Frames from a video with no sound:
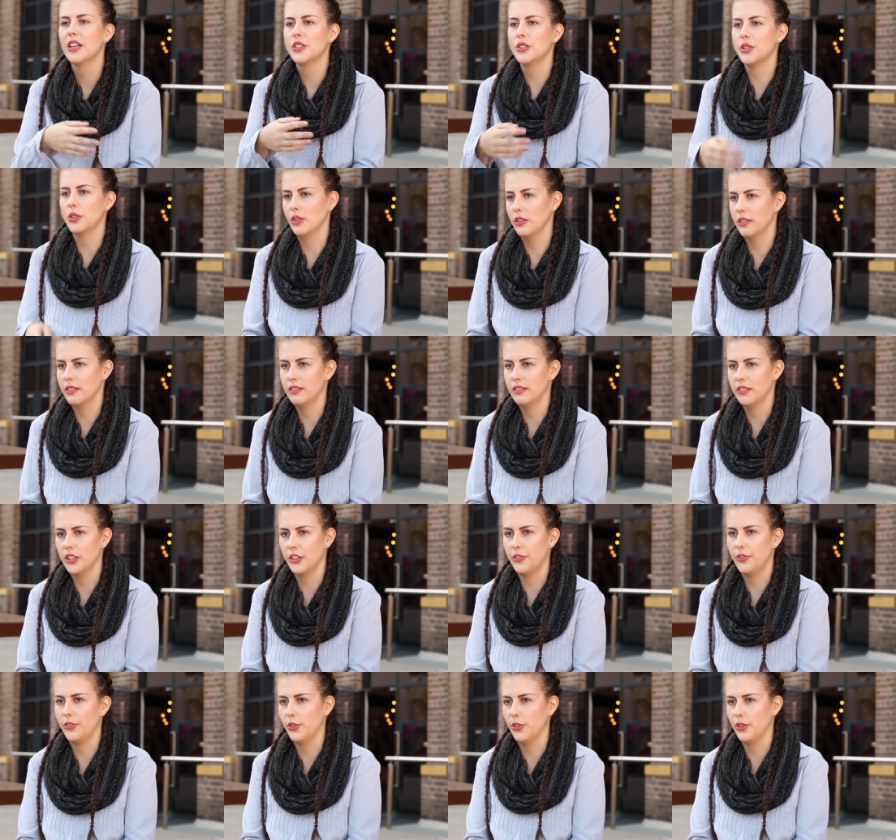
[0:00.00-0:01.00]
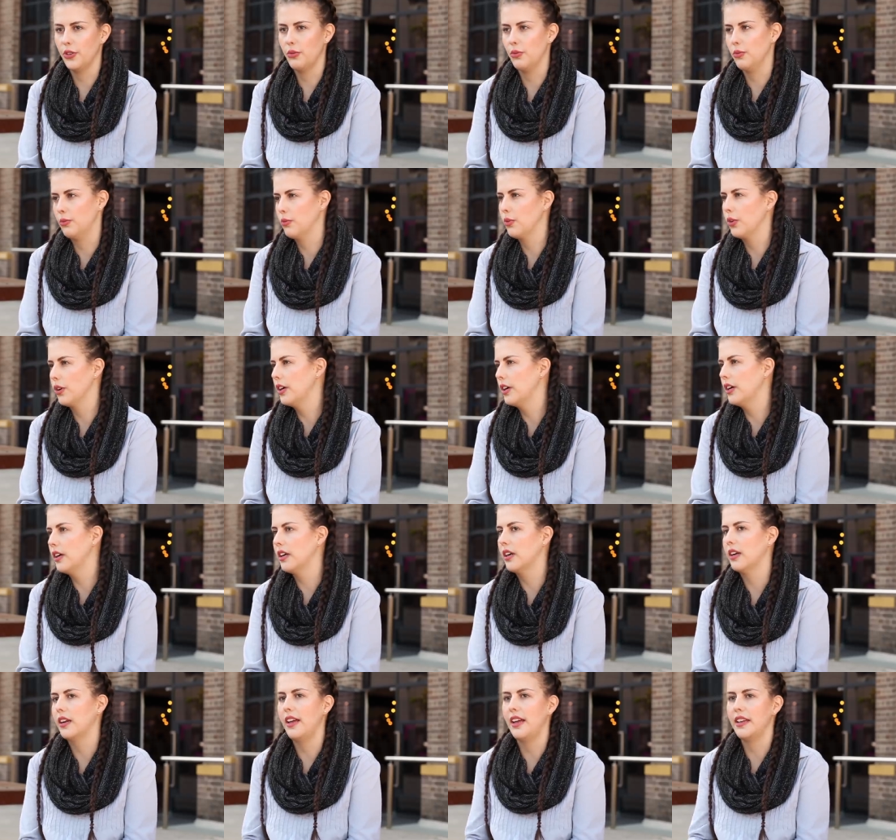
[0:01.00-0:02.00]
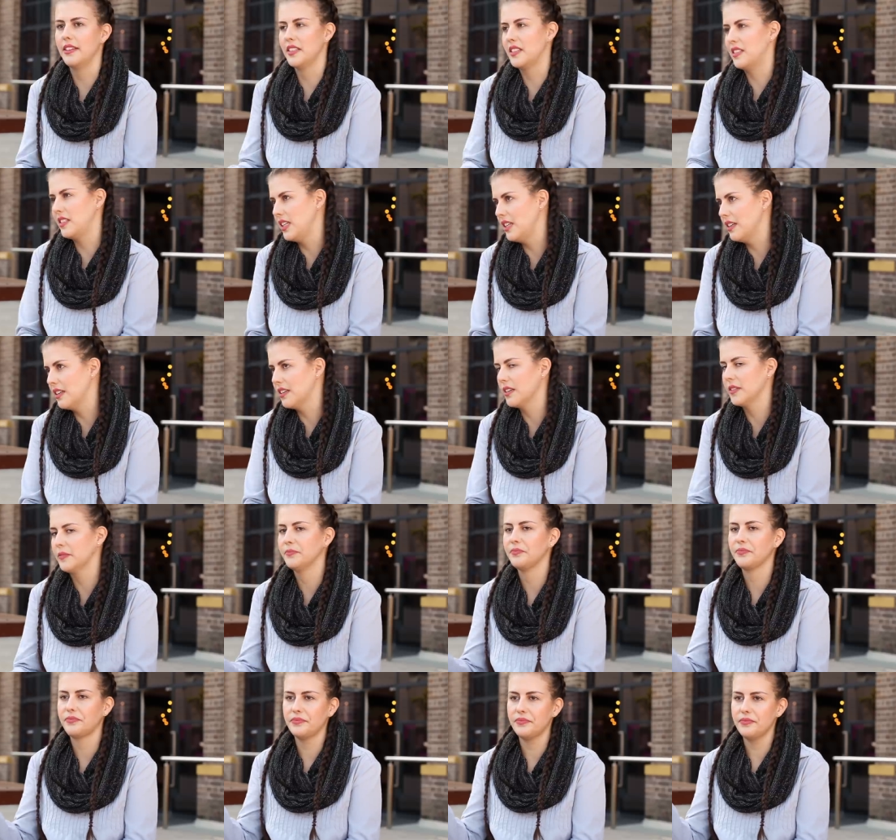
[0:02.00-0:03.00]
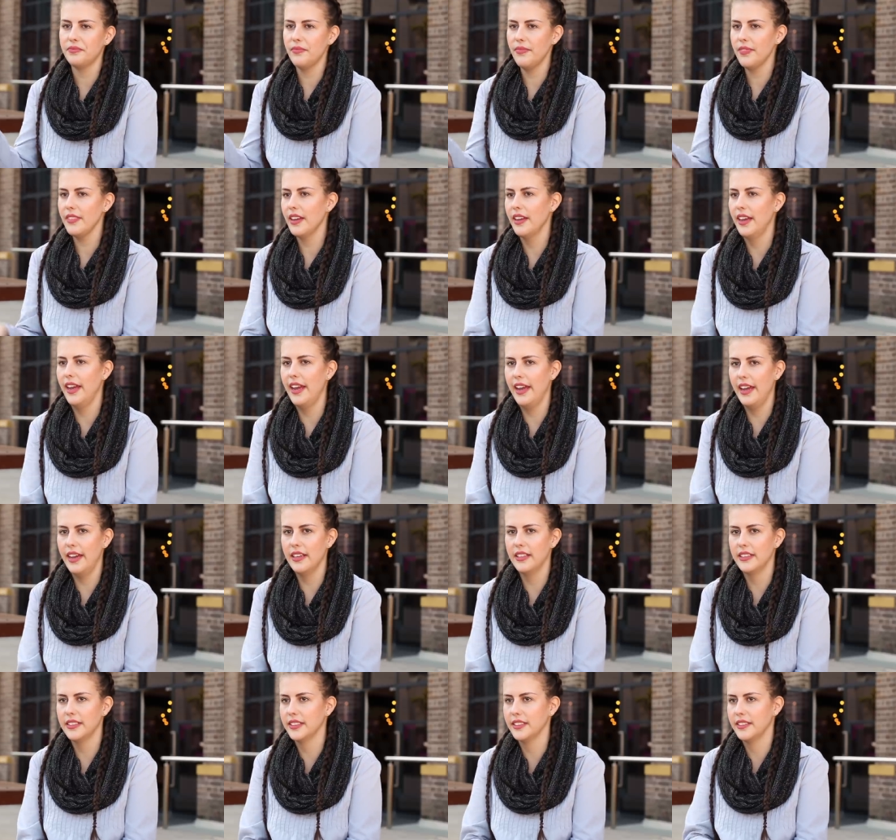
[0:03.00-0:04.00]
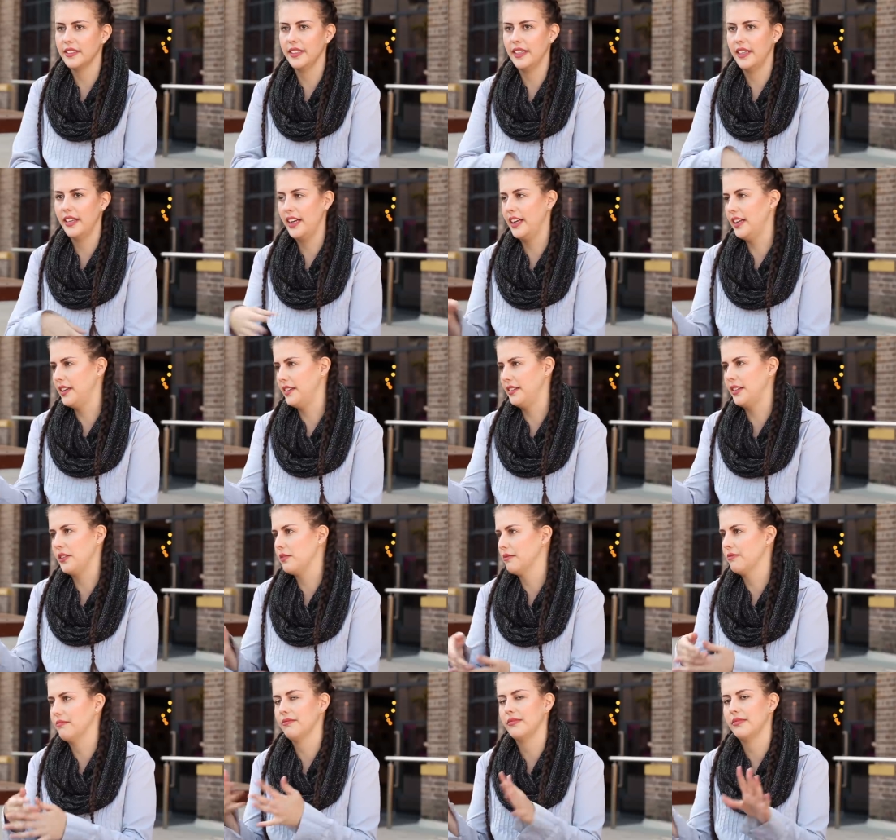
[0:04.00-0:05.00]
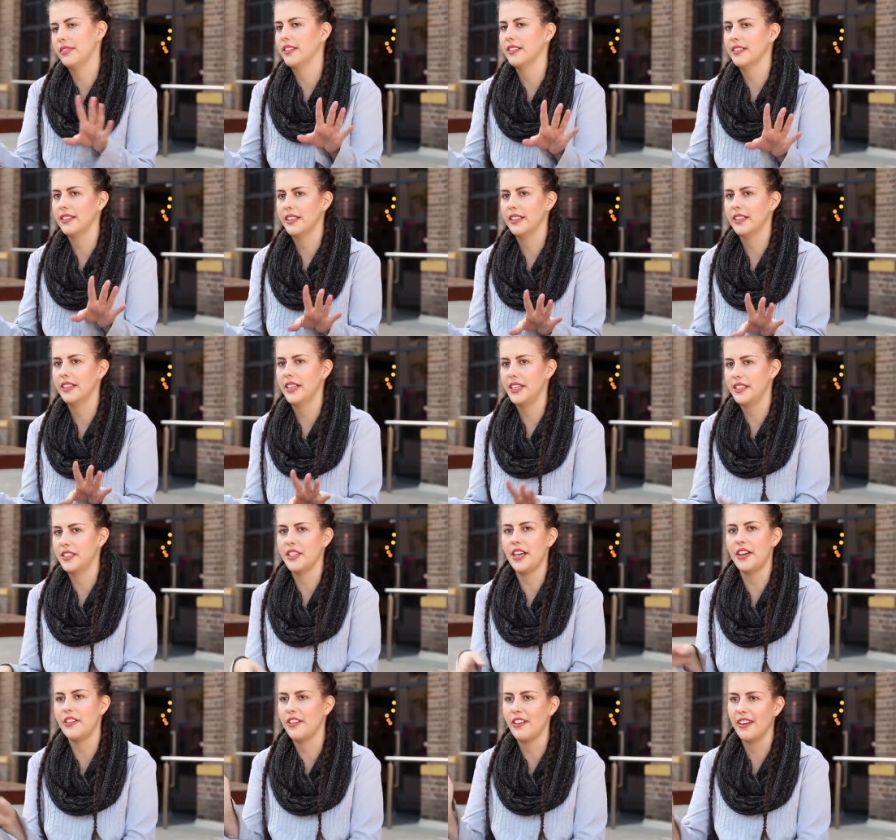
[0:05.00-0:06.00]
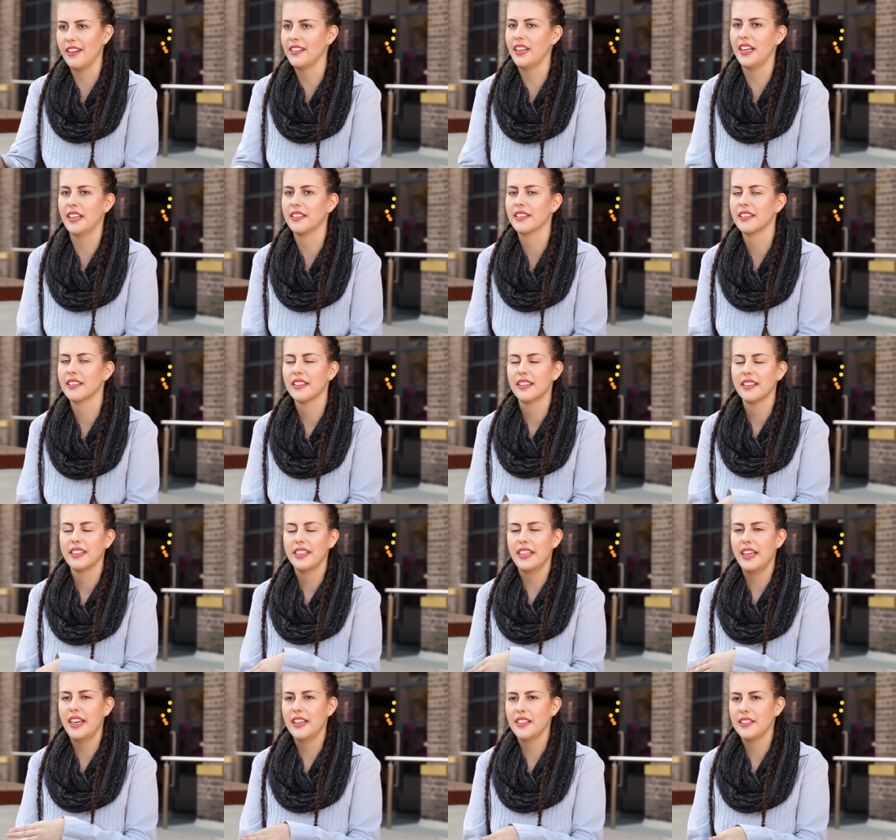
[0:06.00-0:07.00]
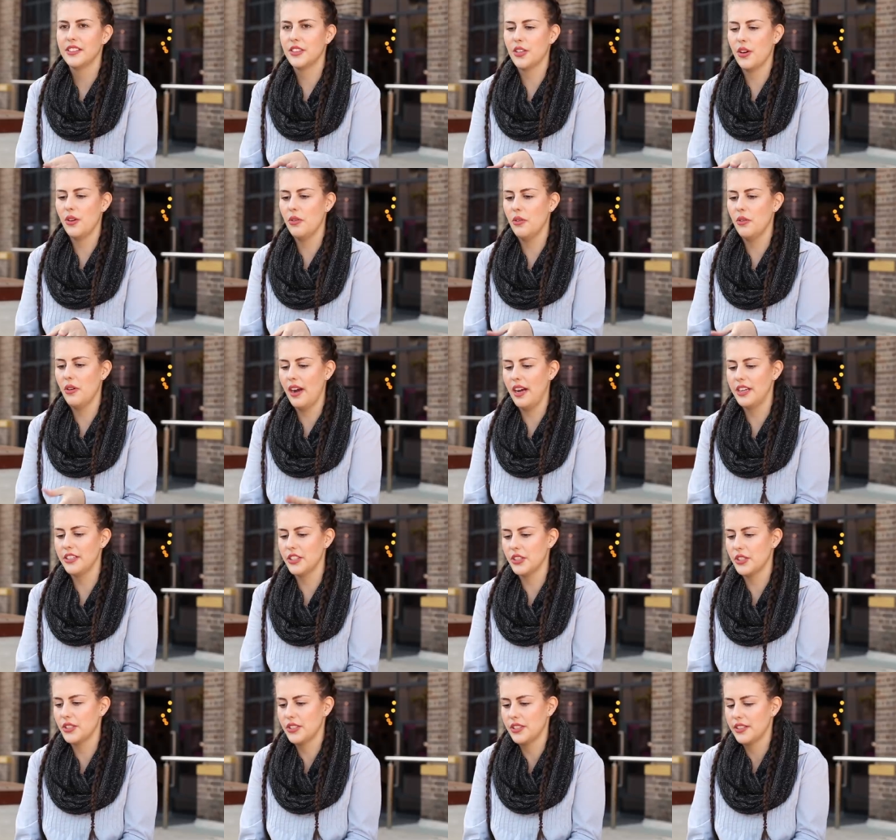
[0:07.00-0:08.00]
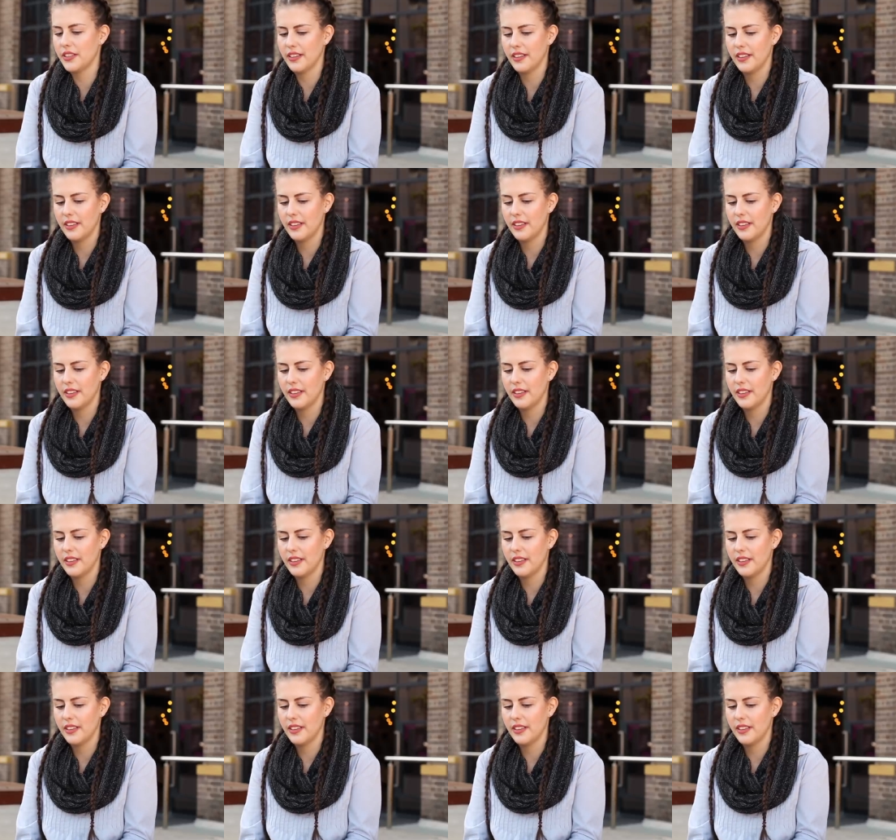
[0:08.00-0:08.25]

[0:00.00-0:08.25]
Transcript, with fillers: to look for work and seek and eh, etc. Like, so I just